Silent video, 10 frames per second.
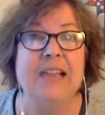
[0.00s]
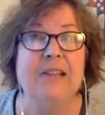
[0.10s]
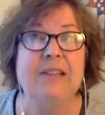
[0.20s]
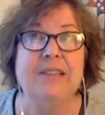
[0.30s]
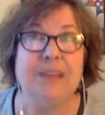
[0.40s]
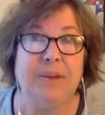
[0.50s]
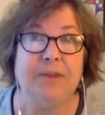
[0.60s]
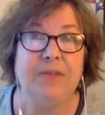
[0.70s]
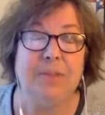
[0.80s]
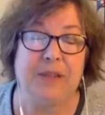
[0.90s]
some
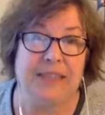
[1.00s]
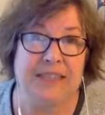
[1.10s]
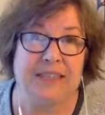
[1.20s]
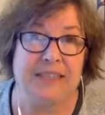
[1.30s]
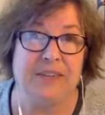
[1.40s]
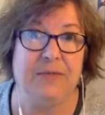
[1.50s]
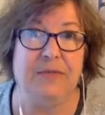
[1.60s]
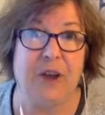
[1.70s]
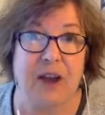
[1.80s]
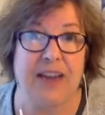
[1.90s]
of the places to
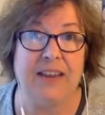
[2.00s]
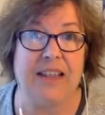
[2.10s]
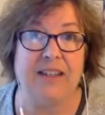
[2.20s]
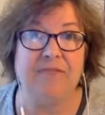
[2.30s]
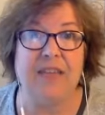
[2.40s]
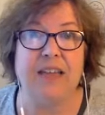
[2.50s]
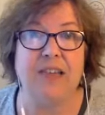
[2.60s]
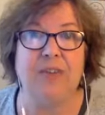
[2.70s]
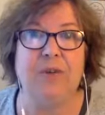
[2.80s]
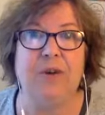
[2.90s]
find that
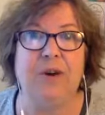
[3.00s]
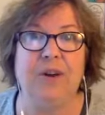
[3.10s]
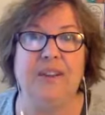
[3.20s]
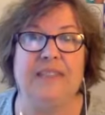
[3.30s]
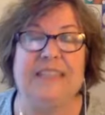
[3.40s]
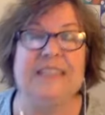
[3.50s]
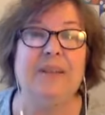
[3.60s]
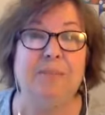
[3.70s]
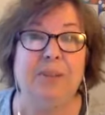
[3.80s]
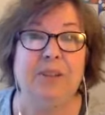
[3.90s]
value are in the
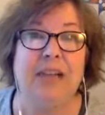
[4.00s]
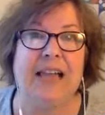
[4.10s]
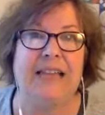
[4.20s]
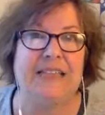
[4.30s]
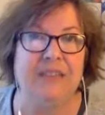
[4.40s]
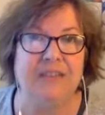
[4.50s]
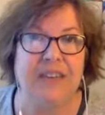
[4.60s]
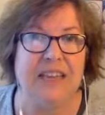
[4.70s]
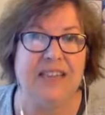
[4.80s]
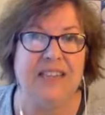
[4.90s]
simple
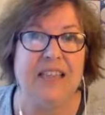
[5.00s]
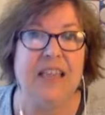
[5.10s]
activities